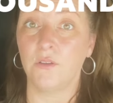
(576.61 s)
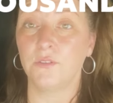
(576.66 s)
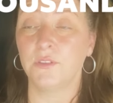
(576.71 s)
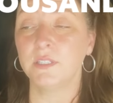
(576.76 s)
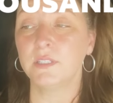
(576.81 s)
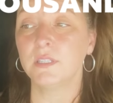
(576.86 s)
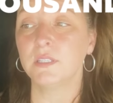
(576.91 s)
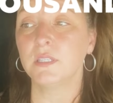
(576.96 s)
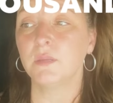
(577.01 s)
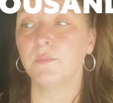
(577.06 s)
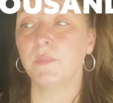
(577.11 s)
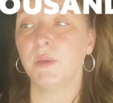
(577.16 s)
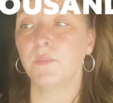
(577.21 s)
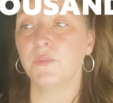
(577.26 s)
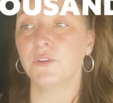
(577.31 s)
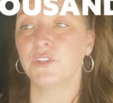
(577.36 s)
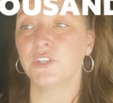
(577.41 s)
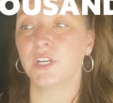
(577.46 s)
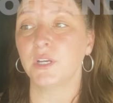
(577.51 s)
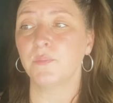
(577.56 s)
this is a
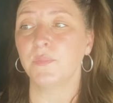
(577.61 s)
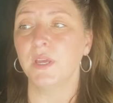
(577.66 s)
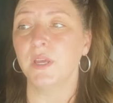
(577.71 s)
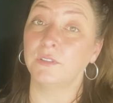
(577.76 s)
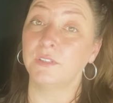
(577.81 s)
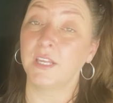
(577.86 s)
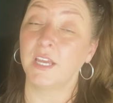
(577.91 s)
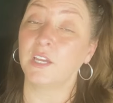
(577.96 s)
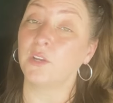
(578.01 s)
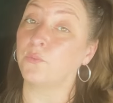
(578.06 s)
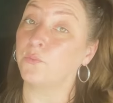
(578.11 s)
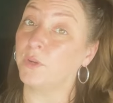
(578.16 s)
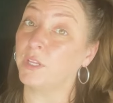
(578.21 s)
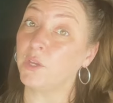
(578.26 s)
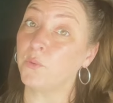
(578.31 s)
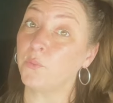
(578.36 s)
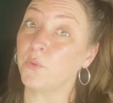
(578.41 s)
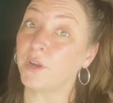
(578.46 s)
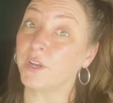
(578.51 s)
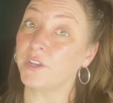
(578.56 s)
membership that could
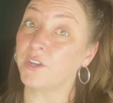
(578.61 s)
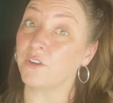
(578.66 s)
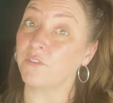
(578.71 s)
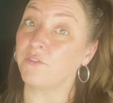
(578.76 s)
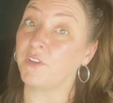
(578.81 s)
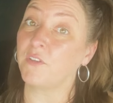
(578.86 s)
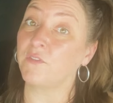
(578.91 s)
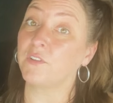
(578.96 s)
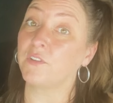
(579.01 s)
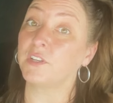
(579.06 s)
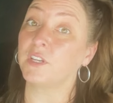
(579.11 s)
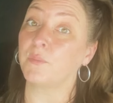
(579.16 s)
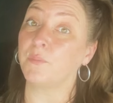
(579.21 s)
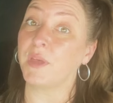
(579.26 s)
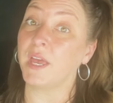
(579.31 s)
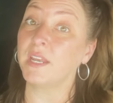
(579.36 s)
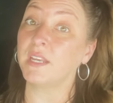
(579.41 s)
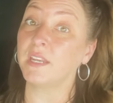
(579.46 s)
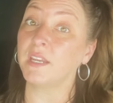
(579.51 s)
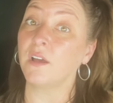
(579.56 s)
really work in your favor
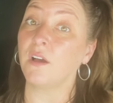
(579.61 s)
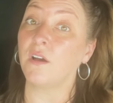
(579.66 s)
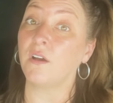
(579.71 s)
depending